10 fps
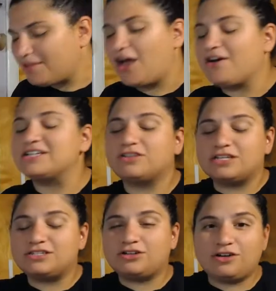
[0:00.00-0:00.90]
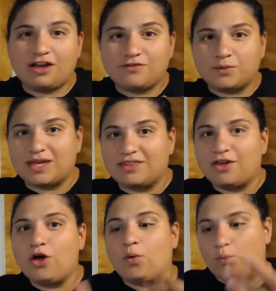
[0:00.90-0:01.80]
All right, so let's start off with
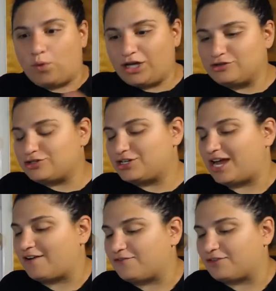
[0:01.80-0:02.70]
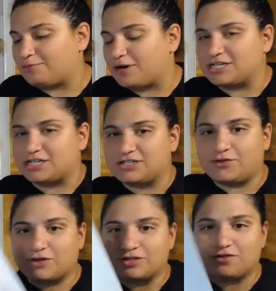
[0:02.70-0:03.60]
what you should have for the project.
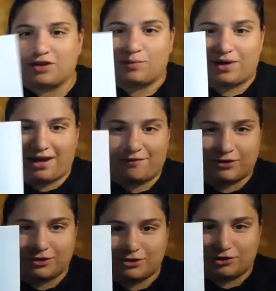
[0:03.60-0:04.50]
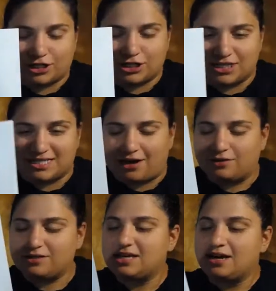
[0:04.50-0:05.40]
So first of all, you want to have your instructions out.